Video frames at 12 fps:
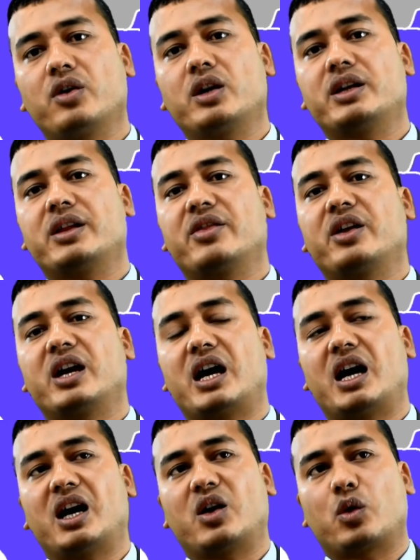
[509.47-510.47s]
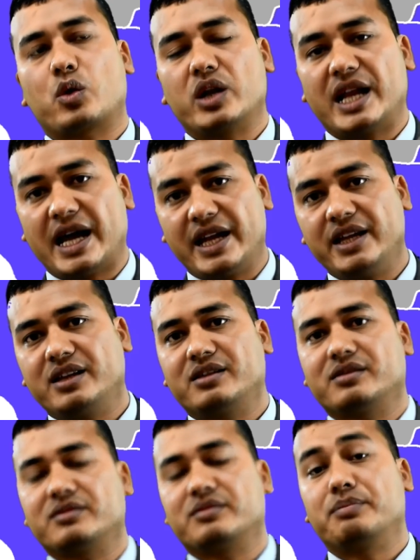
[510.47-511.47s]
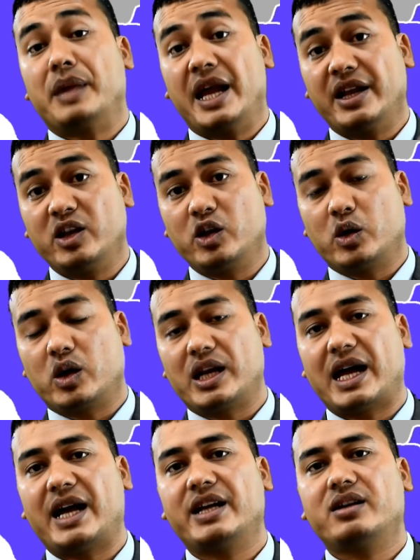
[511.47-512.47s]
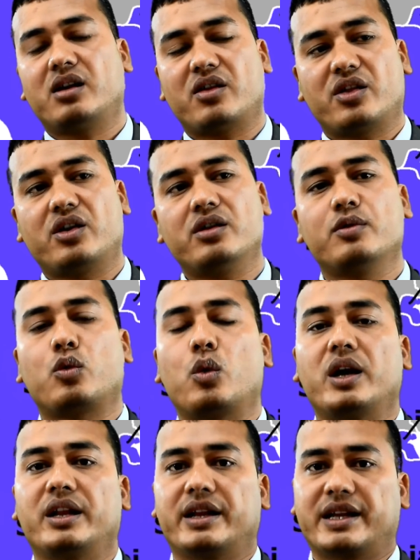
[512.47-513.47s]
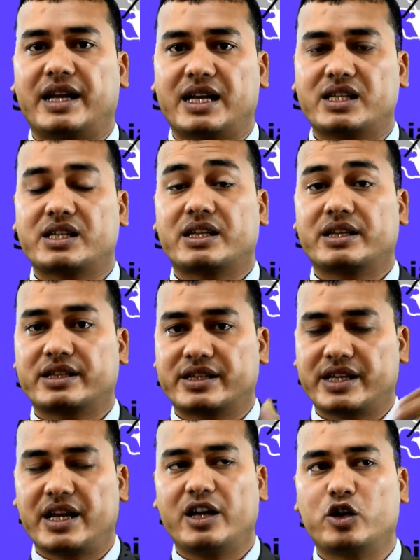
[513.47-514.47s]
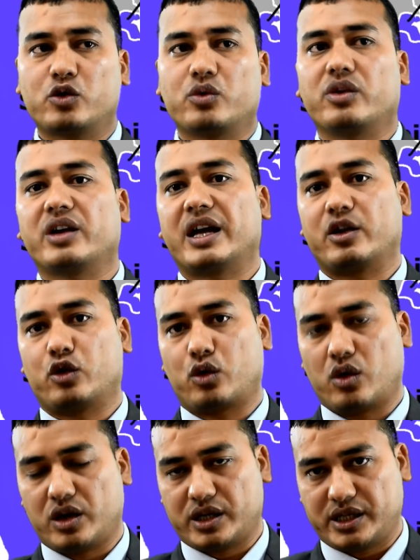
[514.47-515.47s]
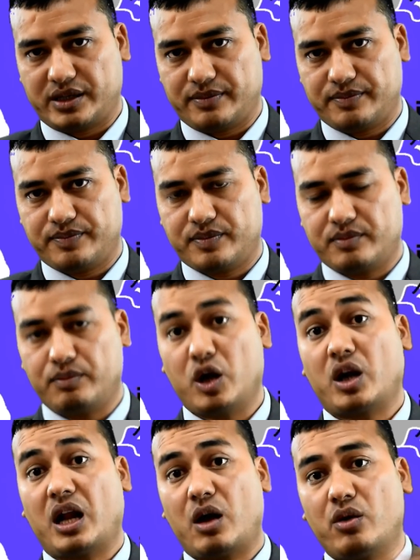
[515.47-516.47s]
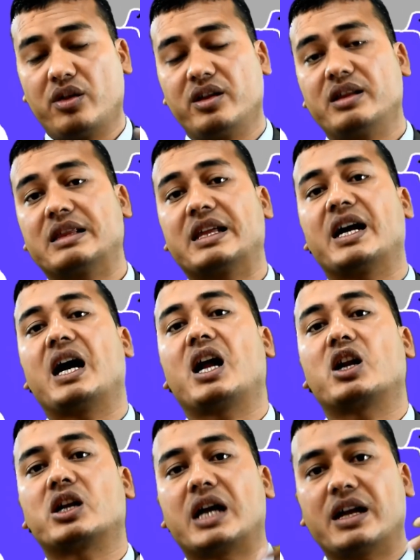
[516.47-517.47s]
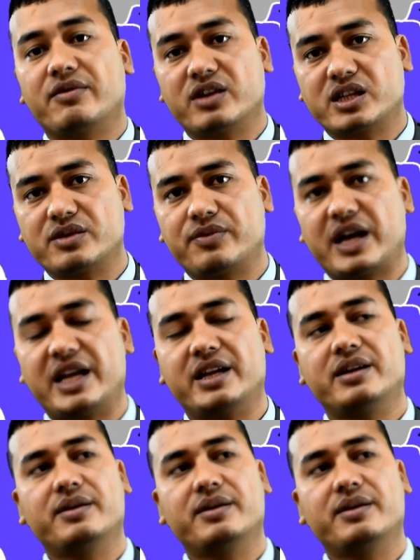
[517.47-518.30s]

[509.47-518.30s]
they are relying, mainly relying on the oil and gas sell to the another country. But nowadays they are diversifying